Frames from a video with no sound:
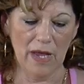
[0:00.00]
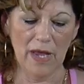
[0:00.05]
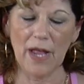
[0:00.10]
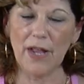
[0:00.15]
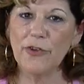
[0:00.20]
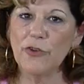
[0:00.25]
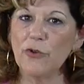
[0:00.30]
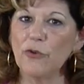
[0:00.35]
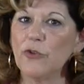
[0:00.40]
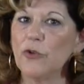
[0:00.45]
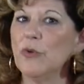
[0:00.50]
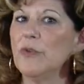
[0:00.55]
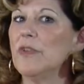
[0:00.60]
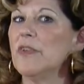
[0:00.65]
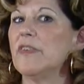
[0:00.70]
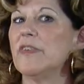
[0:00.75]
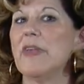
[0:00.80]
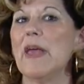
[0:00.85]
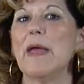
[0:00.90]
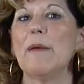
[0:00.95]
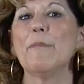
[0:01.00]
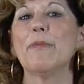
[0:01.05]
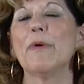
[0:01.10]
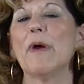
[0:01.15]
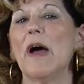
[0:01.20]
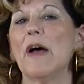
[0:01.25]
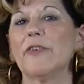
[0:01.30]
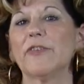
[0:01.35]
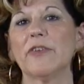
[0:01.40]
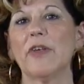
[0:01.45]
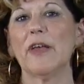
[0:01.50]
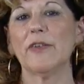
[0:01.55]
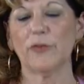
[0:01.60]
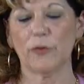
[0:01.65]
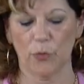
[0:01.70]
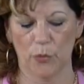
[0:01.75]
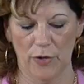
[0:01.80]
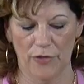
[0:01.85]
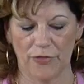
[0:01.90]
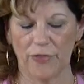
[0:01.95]
and you do the same
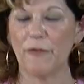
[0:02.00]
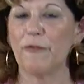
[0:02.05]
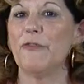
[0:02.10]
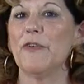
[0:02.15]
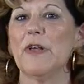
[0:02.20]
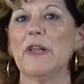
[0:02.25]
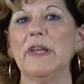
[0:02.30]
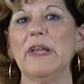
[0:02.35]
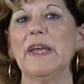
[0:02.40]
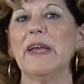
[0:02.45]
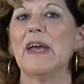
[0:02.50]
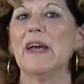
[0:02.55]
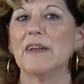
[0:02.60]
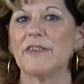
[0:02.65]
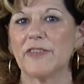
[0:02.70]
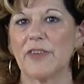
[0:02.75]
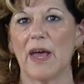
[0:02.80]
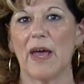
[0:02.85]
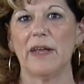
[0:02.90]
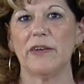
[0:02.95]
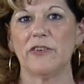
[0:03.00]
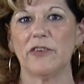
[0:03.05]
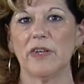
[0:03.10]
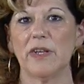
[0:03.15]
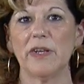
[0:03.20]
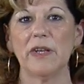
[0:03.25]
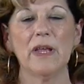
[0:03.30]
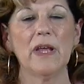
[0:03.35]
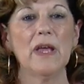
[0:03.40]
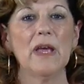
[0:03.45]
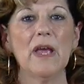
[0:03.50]
process with the filling as I did.